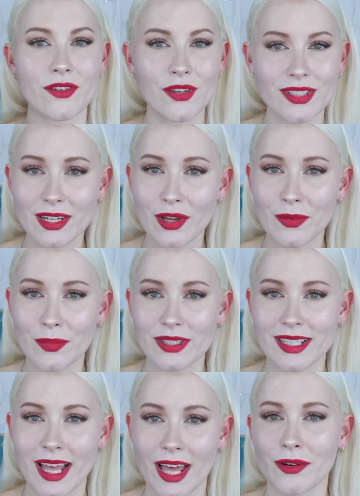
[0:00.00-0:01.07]
I've used the
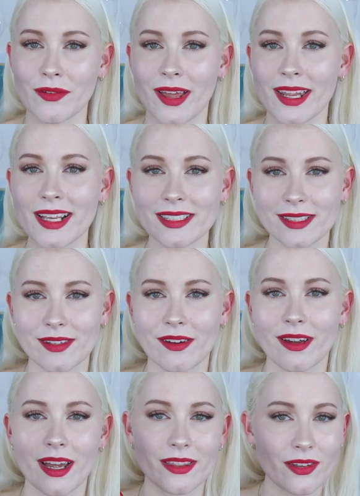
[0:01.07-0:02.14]
notebooks I had already, so
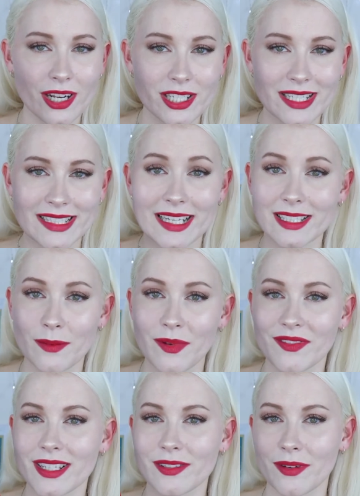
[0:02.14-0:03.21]
I thought I'd just get some
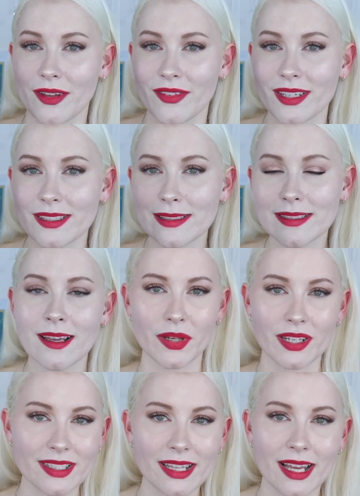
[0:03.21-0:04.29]
of these refills
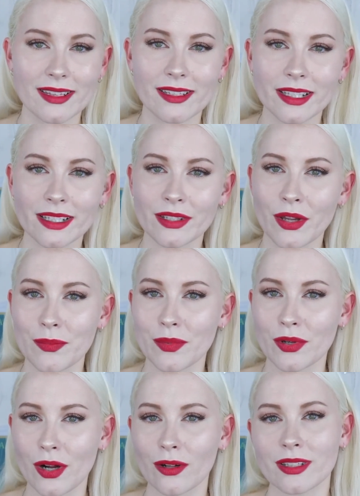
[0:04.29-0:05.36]
because I like the little
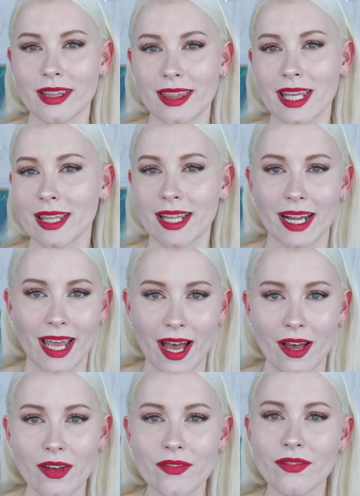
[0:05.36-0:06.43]
notebook holder thing that I
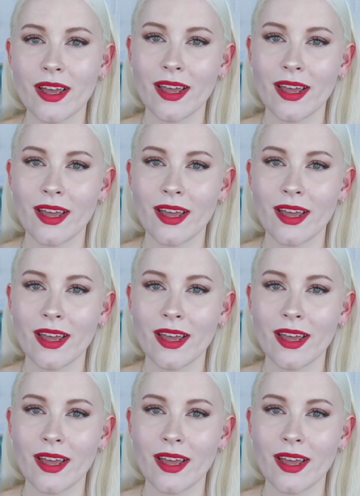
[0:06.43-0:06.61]
have,